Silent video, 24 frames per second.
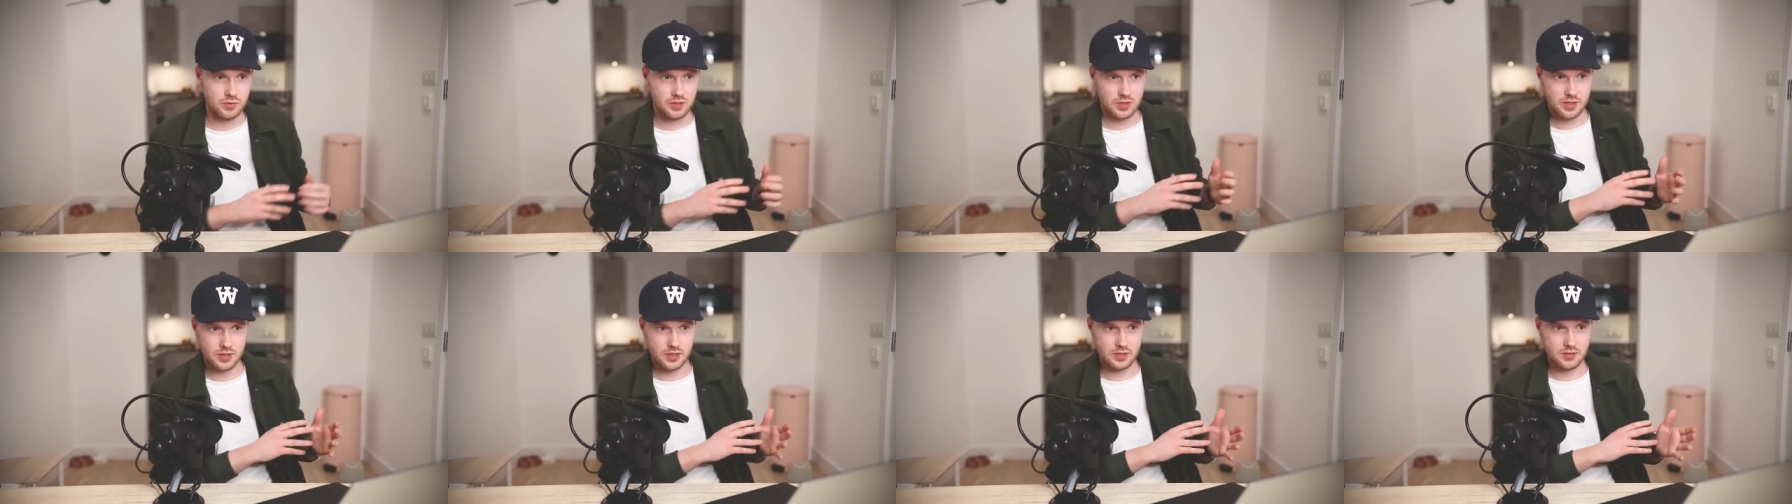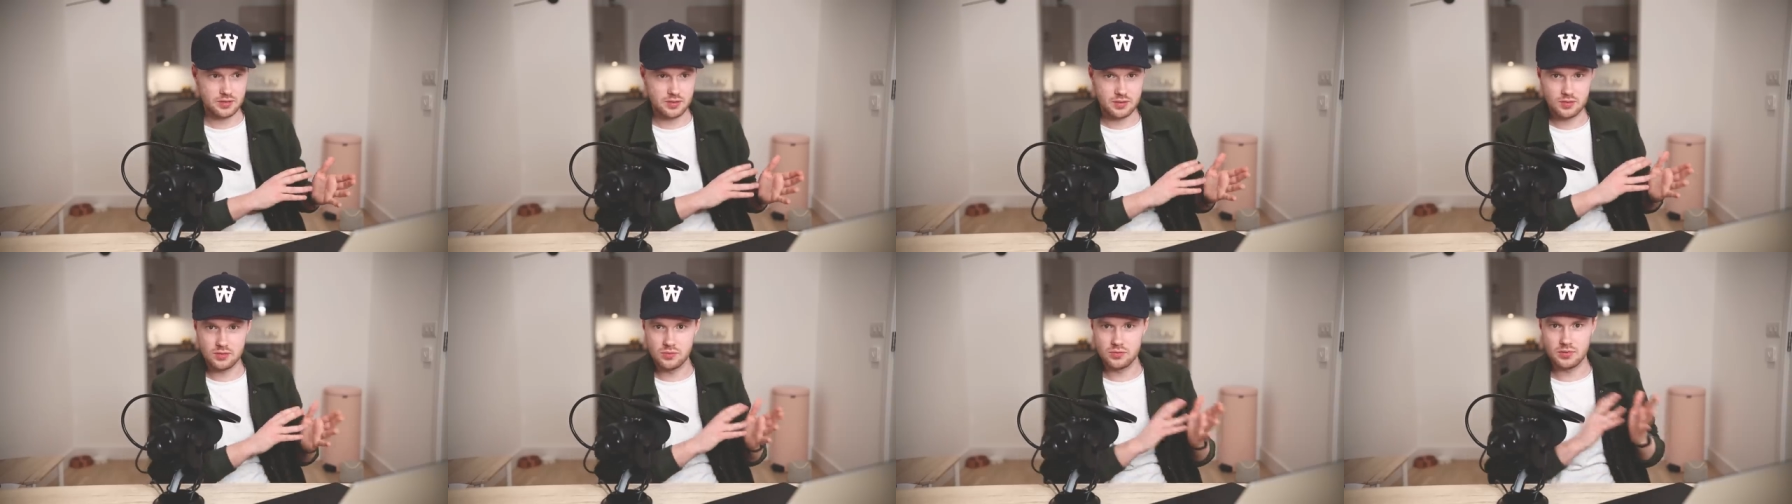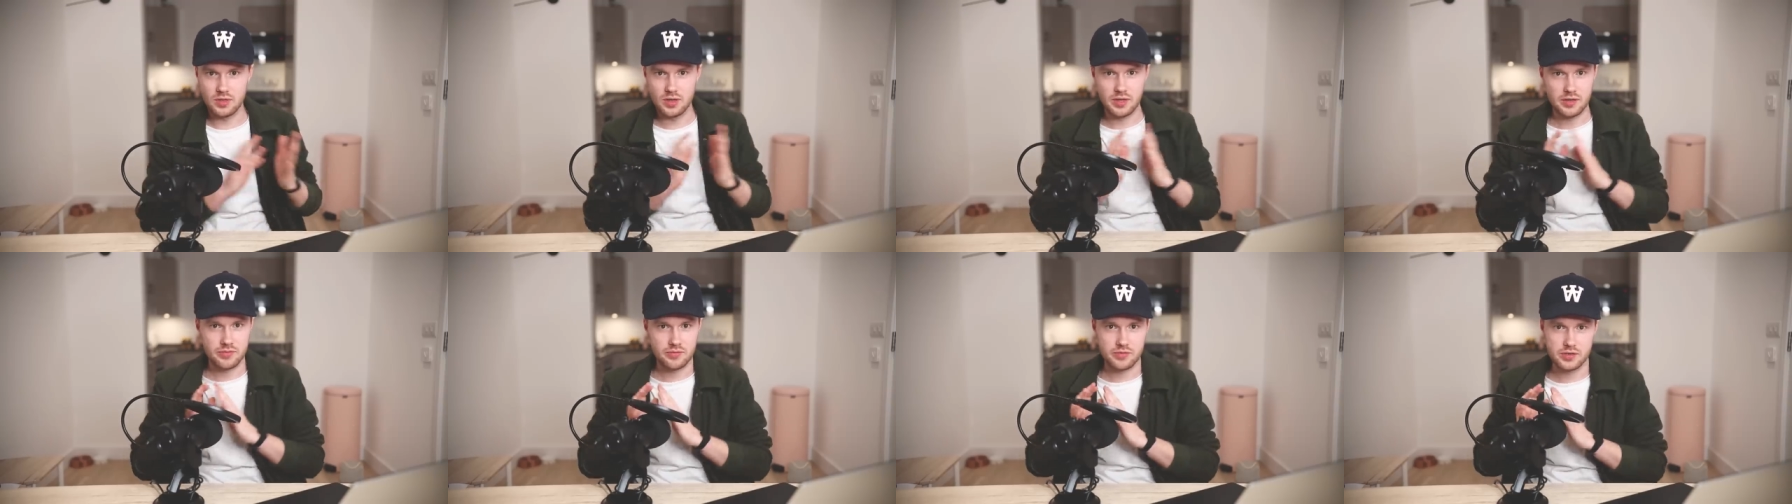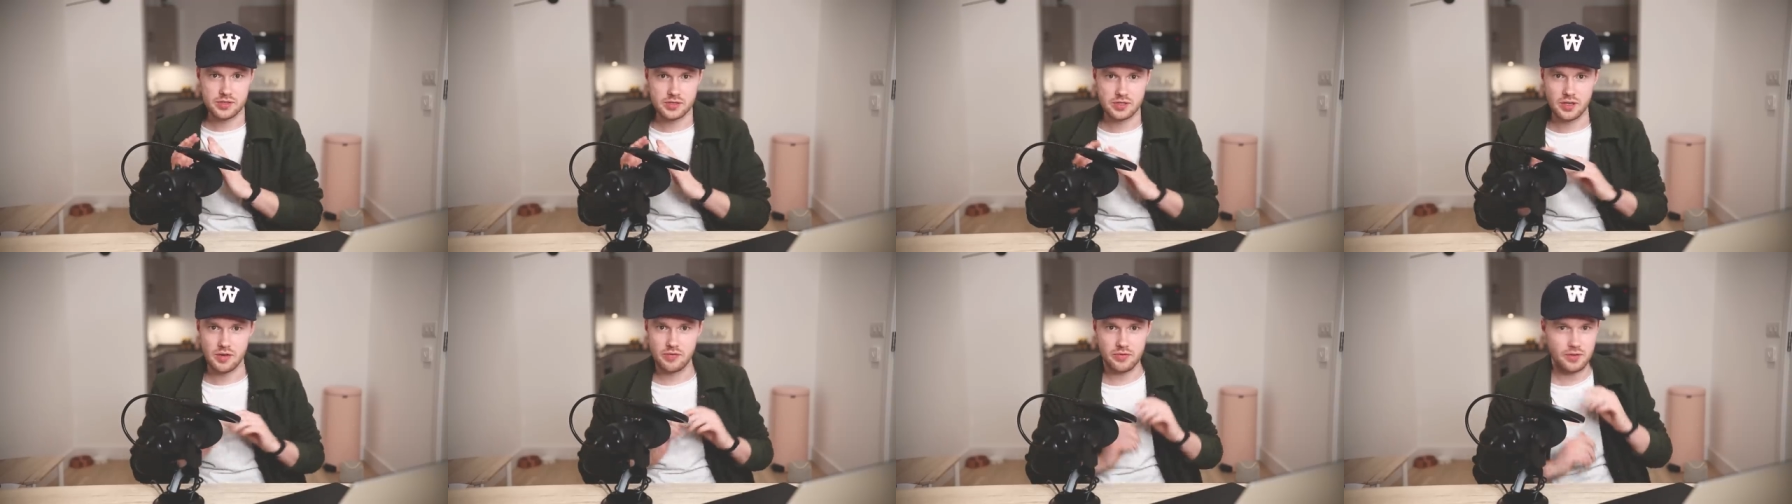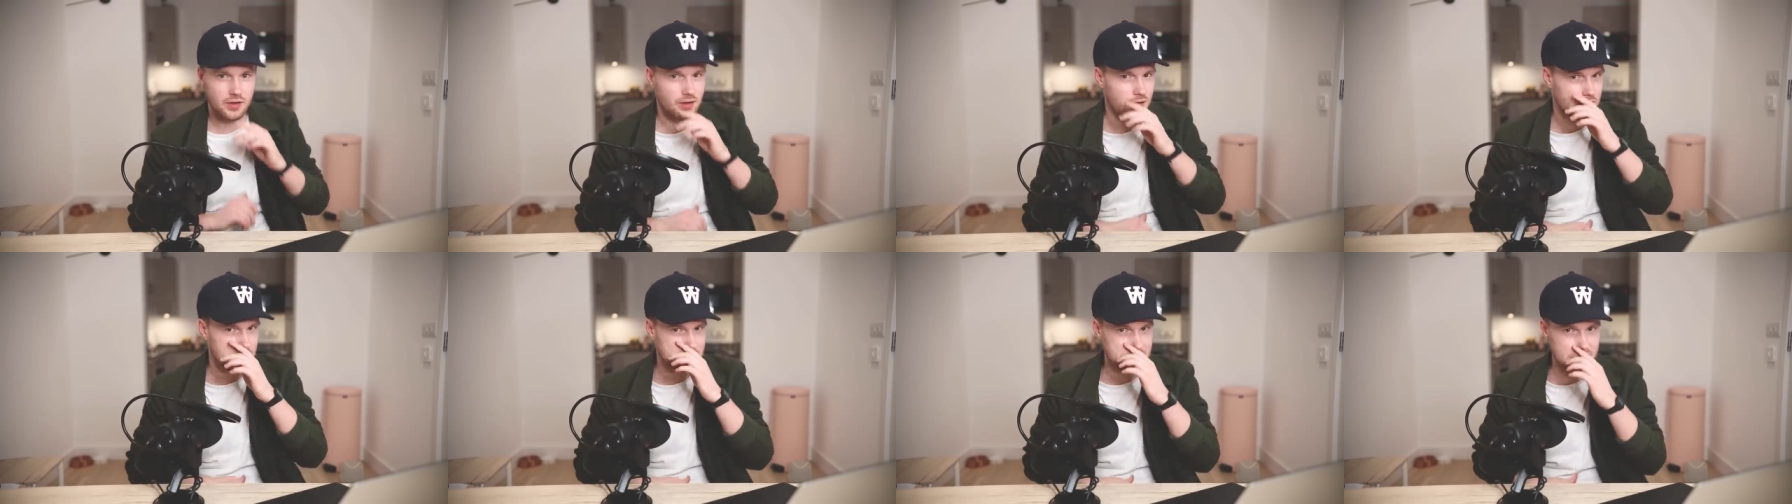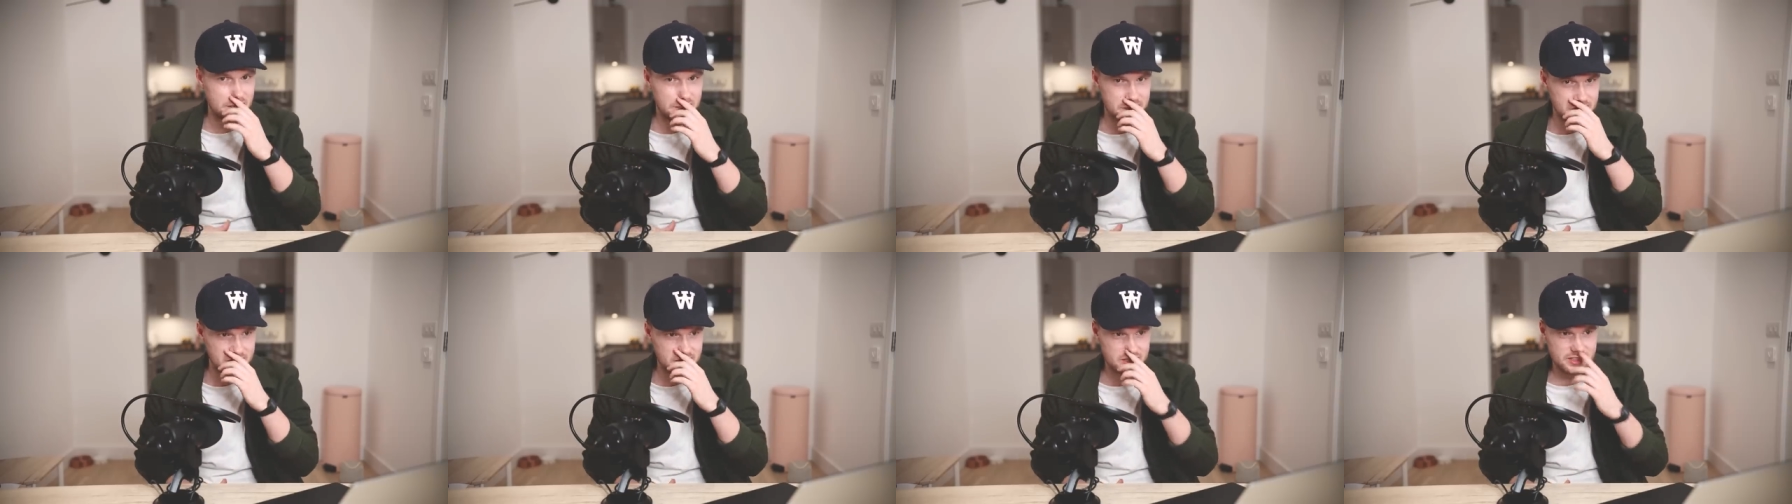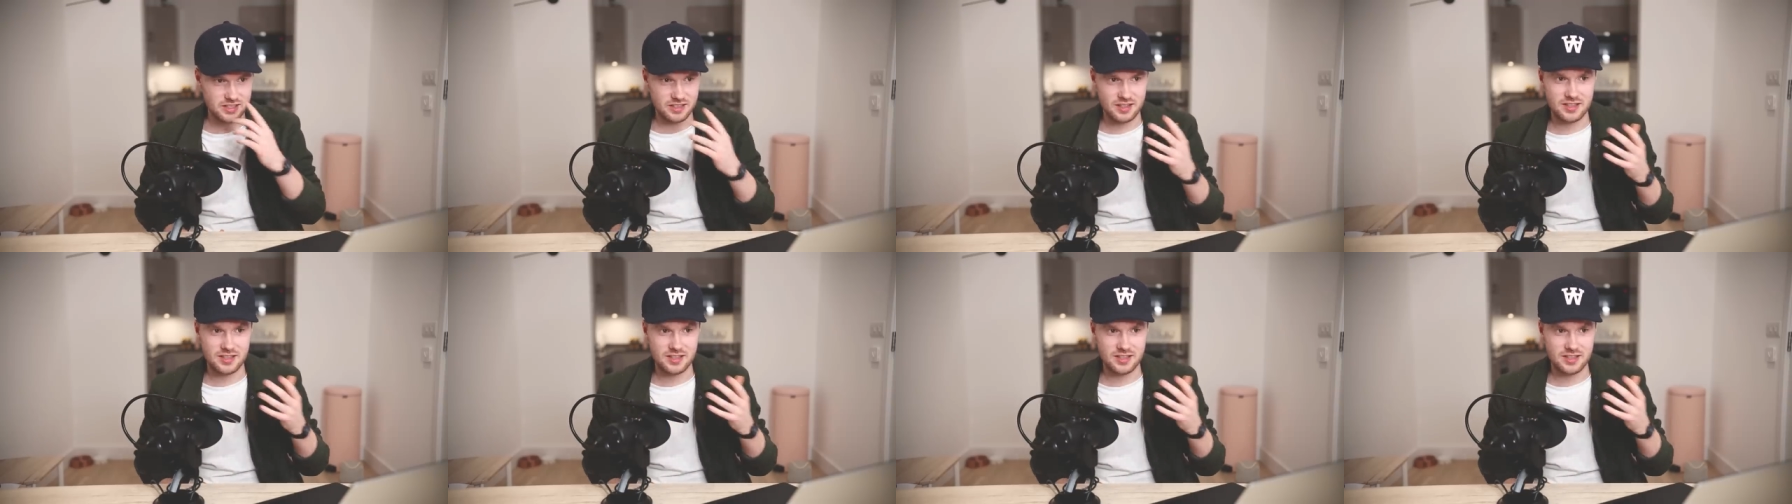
looking at all the liveries over the last 10 years,